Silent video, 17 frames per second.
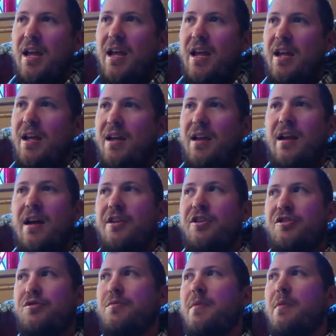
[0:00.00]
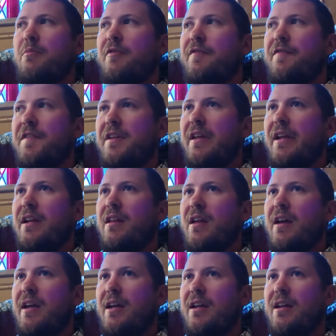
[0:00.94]
And I just remember feeling
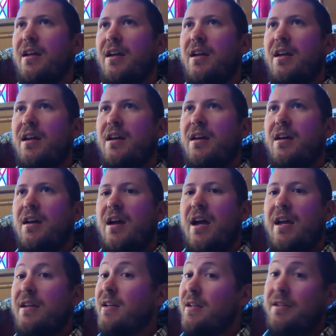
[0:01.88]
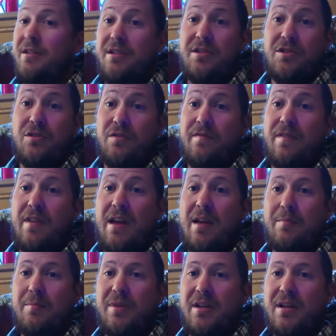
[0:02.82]
like I didn't deserve that